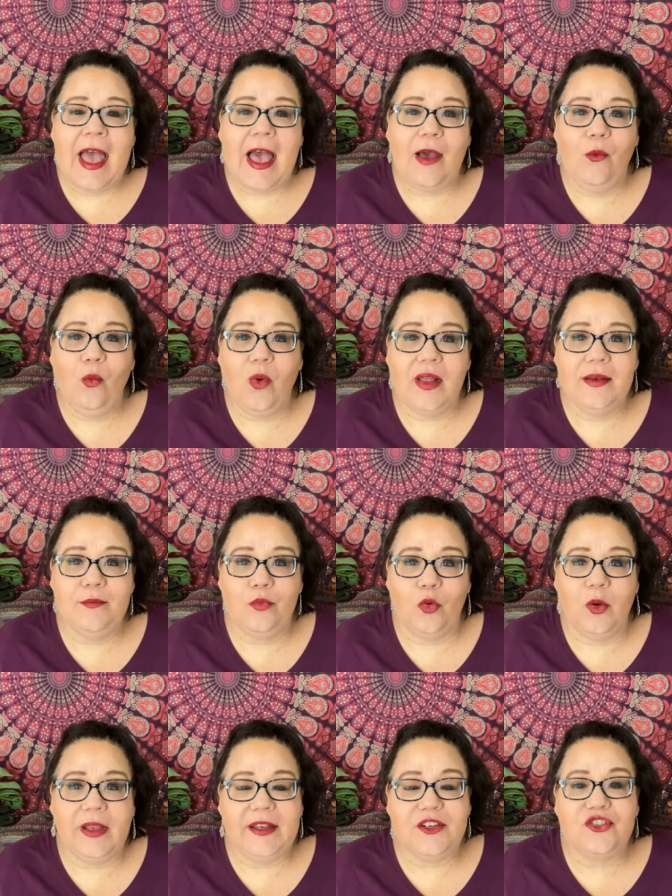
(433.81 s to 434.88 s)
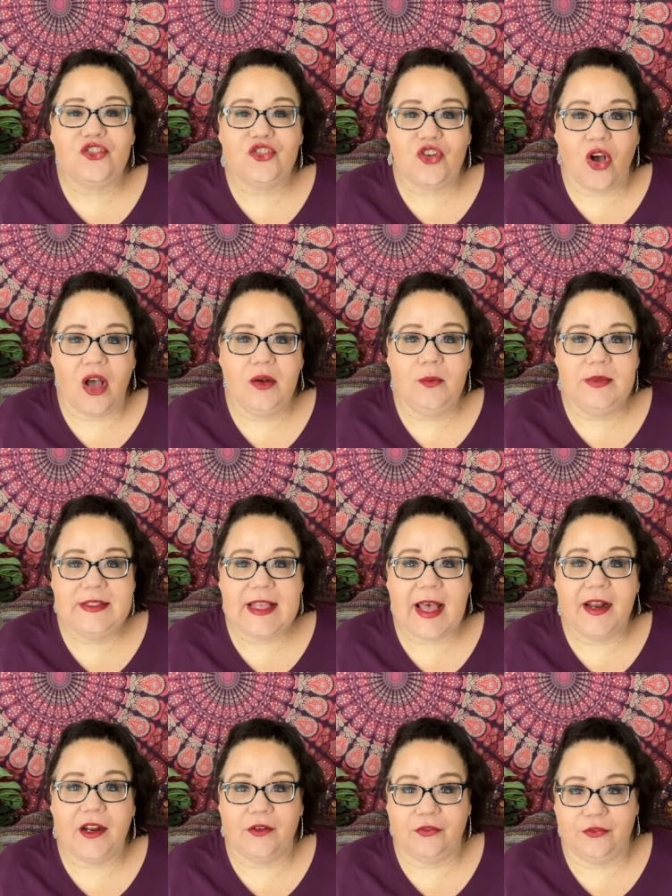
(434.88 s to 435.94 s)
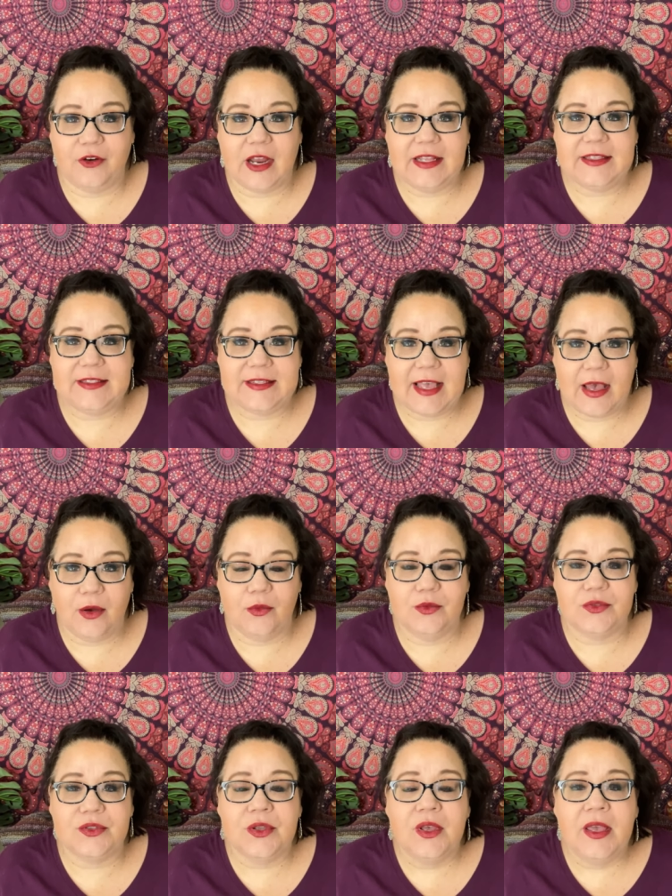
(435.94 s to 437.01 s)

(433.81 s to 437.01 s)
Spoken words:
At one point, Shawn was at a friend's house,